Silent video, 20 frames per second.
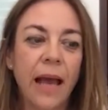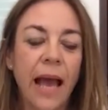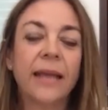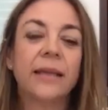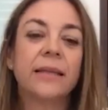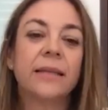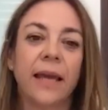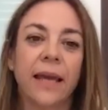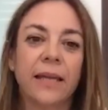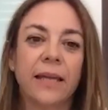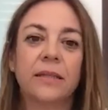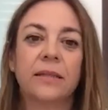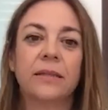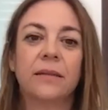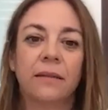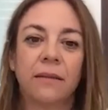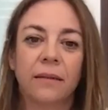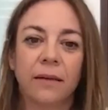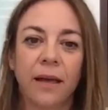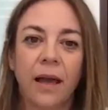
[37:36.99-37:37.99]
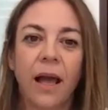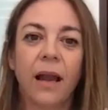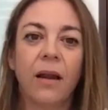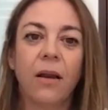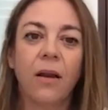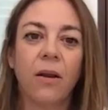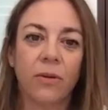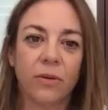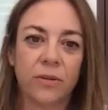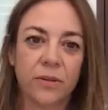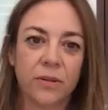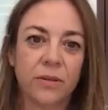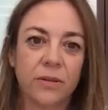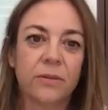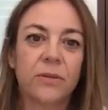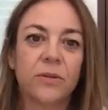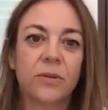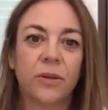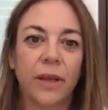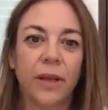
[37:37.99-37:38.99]
I test a lot
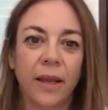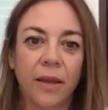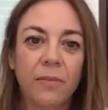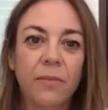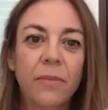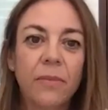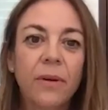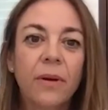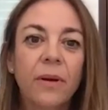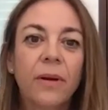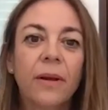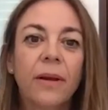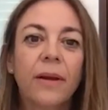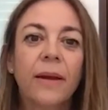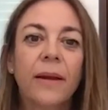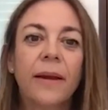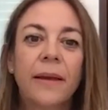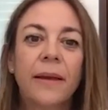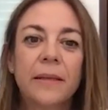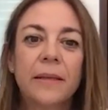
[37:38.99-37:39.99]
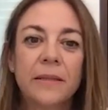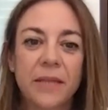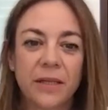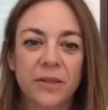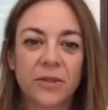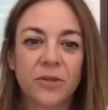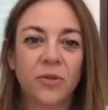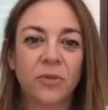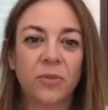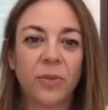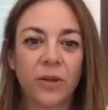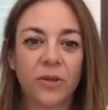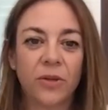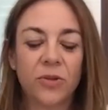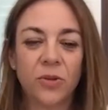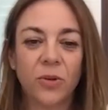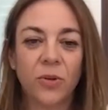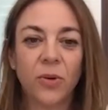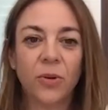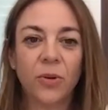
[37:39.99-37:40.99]
to them just to make
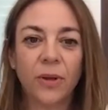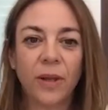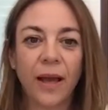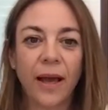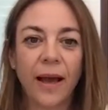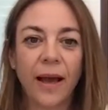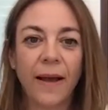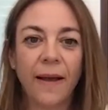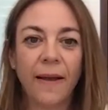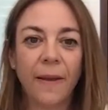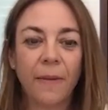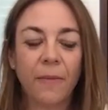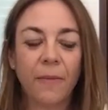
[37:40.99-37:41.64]
sure that